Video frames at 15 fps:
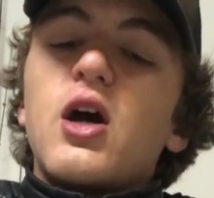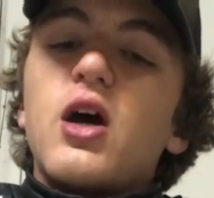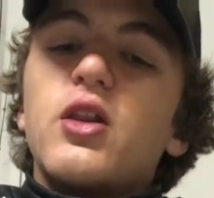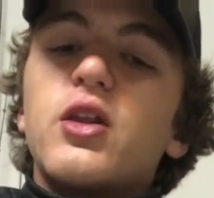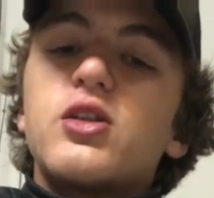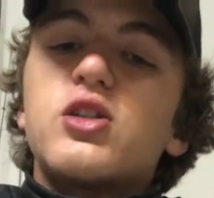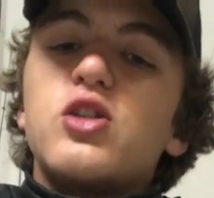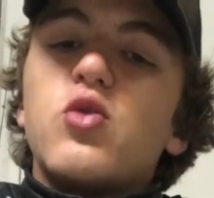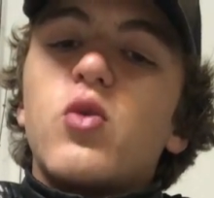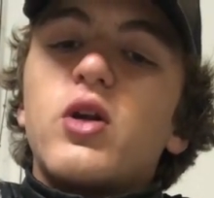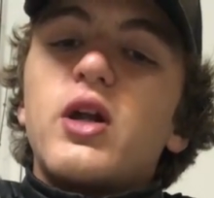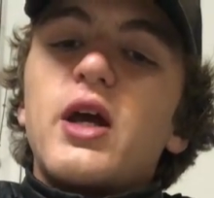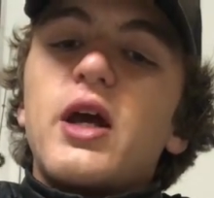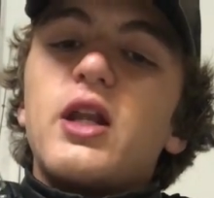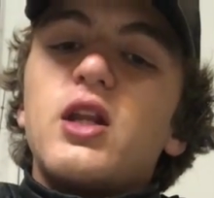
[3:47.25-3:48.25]
unless you
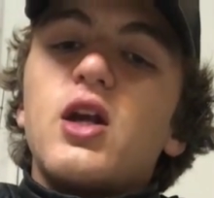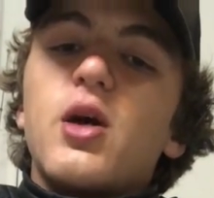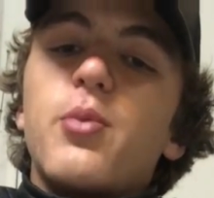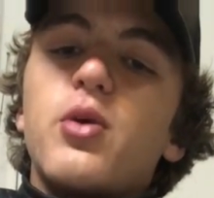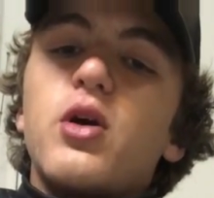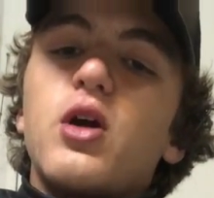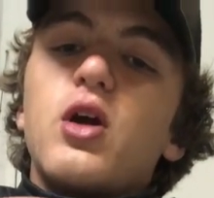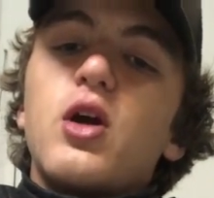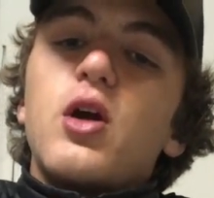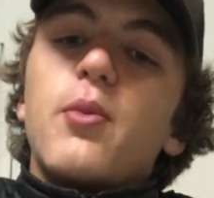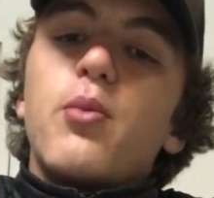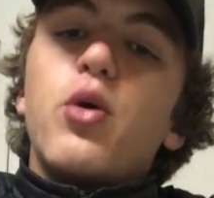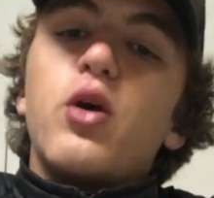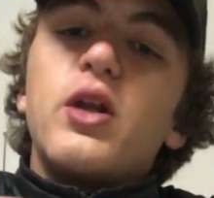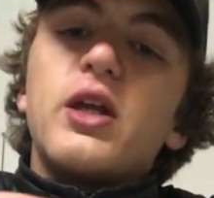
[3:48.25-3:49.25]
want to end up
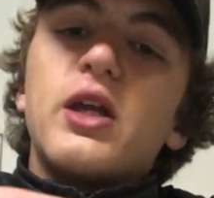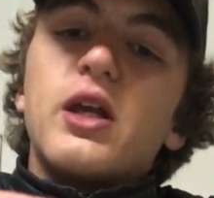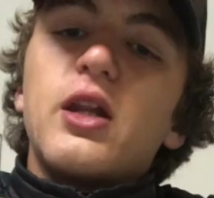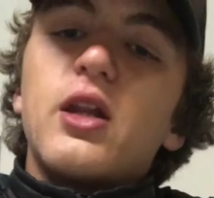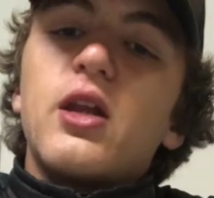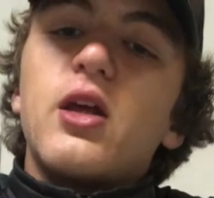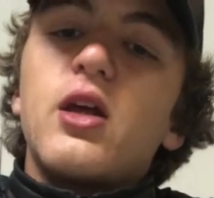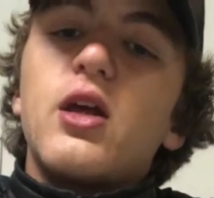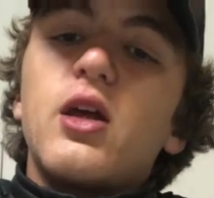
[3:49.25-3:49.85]
putting it